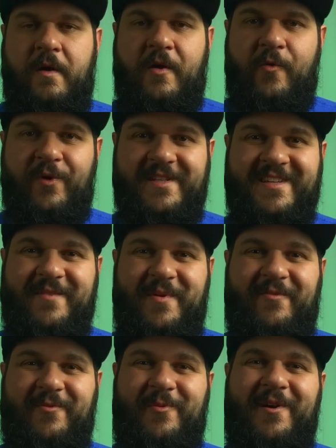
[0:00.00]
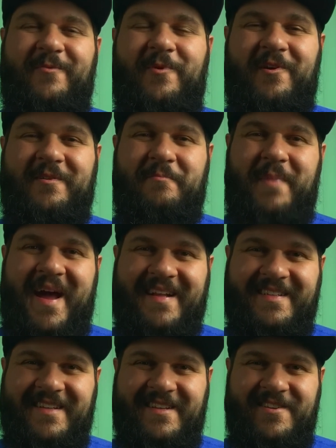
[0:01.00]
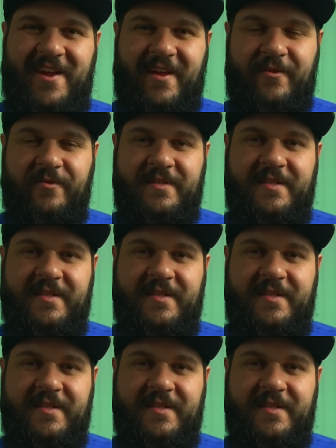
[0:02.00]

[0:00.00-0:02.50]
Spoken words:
What's up everyone, welcome back to the channel.